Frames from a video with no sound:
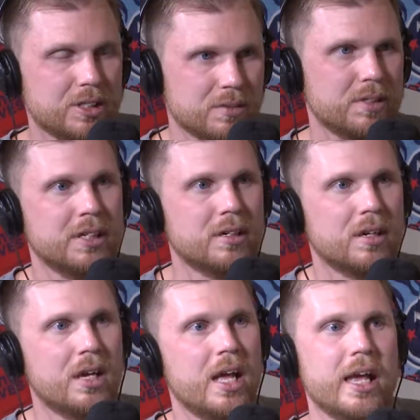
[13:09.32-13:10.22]
his
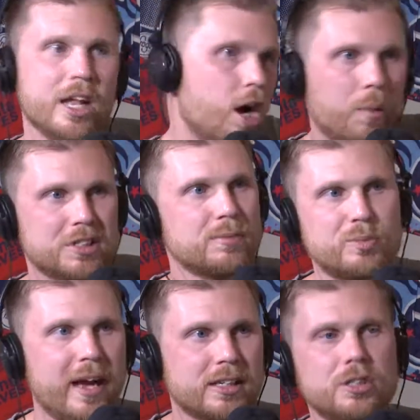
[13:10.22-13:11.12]
career, it always comes
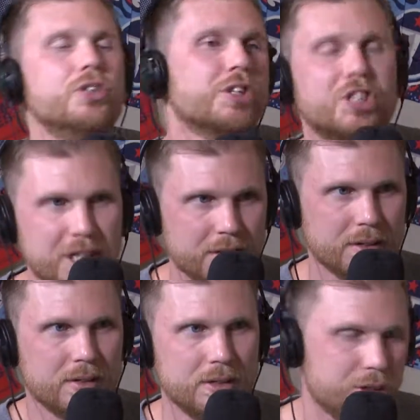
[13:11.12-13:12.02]
back to you're a
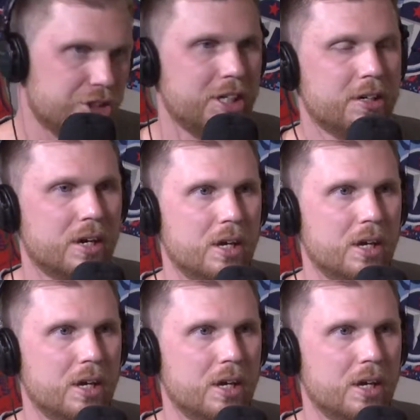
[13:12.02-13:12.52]
cheater. You're a cheater.